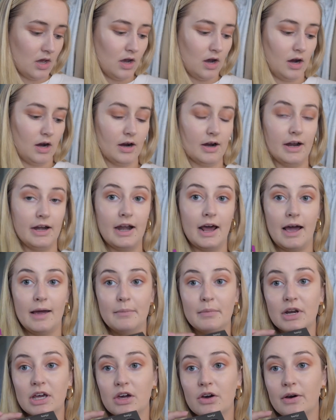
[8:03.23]
All right, I'm
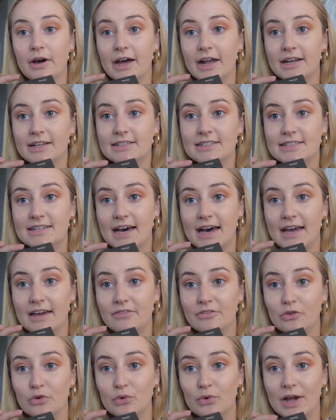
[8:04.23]
gonna go ahead and
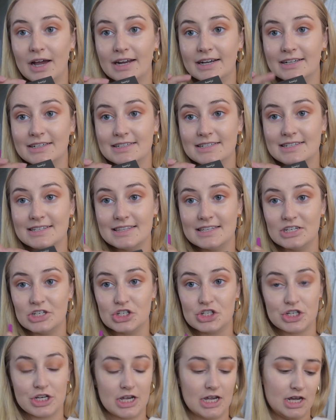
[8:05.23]
dive right into this
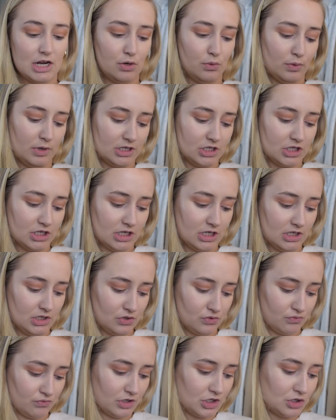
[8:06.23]
shade, which
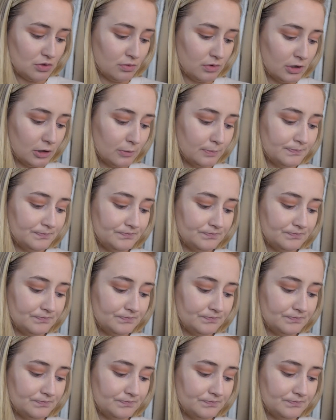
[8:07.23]
is Ritual,